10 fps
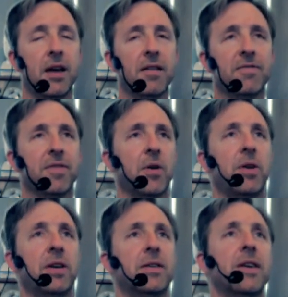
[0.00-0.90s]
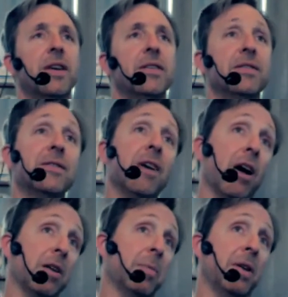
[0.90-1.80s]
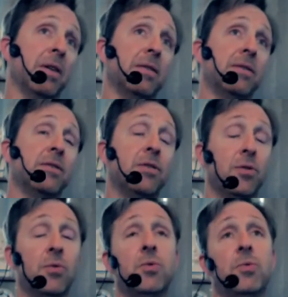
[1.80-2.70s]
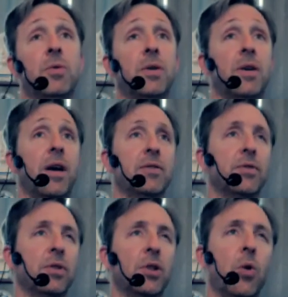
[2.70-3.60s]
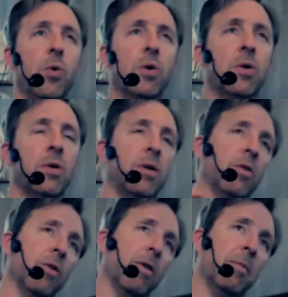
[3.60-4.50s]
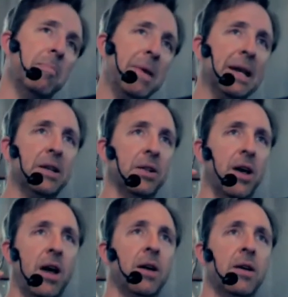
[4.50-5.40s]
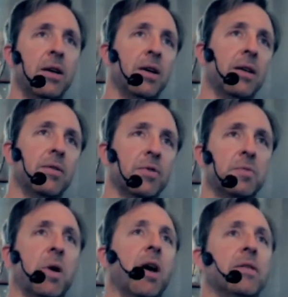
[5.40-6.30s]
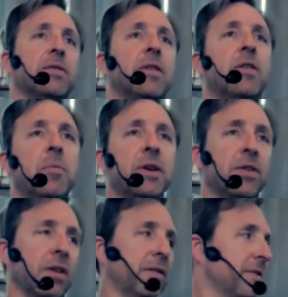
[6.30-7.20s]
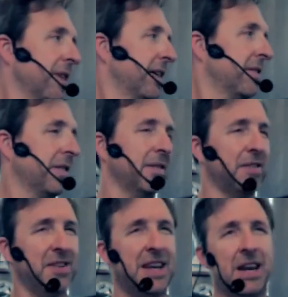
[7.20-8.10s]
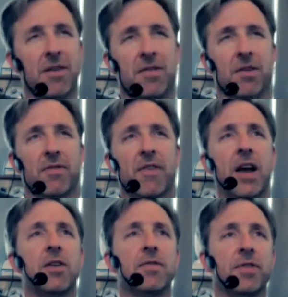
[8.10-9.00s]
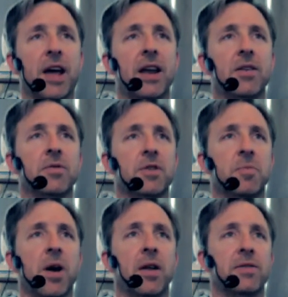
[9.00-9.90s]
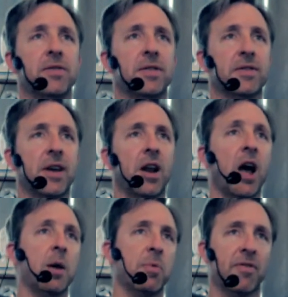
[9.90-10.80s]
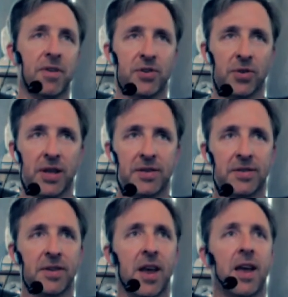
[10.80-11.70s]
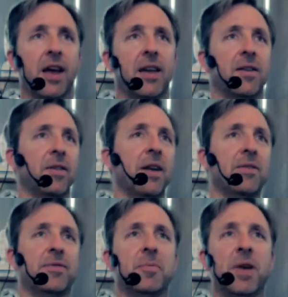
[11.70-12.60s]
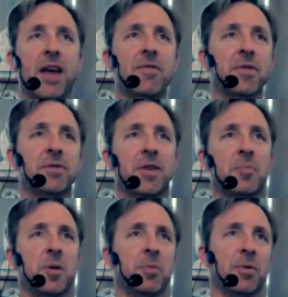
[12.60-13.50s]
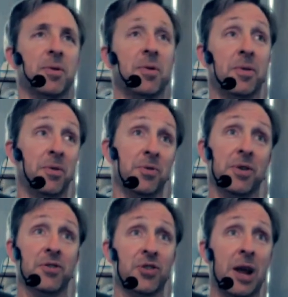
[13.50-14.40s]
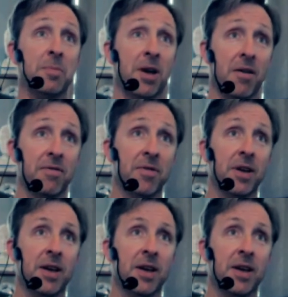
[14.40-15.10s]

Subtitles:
Floating is documented to actually lower your amygdala response. And the amygdala is like the seat of your fight or flight response, this kind of hypervigilance. And a lot of the behaviors that people are usually ashamed of,